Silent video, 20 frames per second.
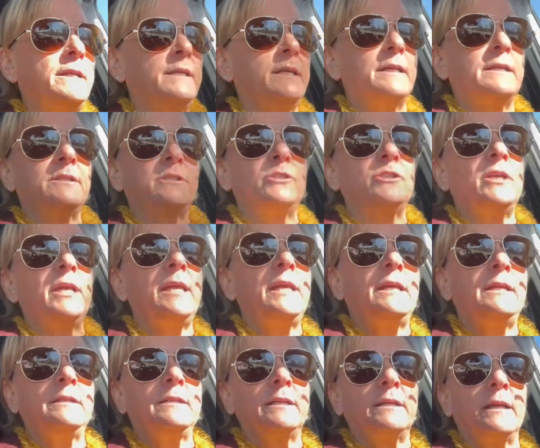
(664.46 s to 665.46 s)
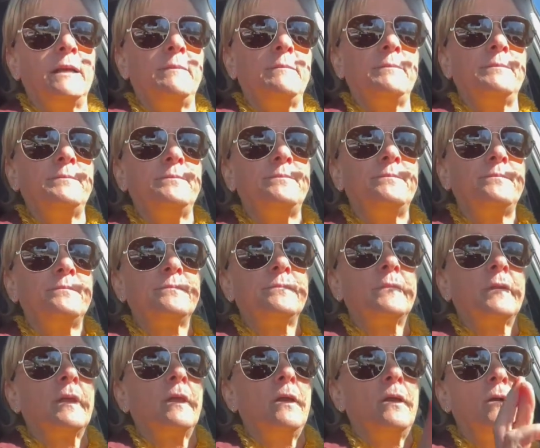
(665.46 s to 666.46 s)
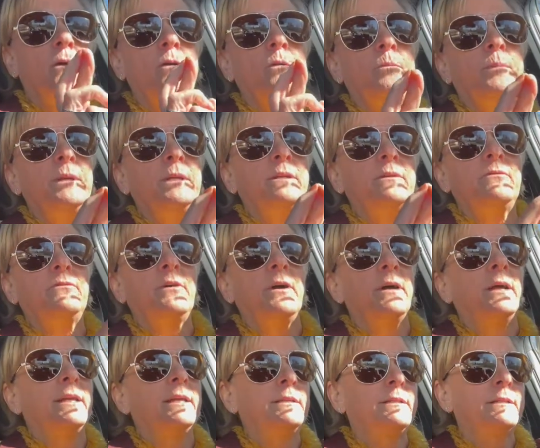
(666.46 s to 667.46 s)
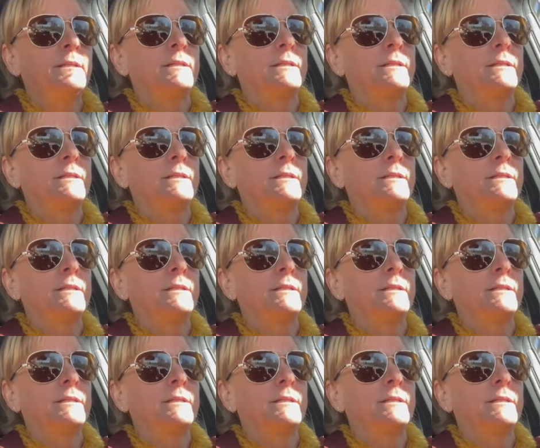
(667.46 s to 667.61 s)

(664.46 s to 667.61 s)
that chain that I'm hoping to find.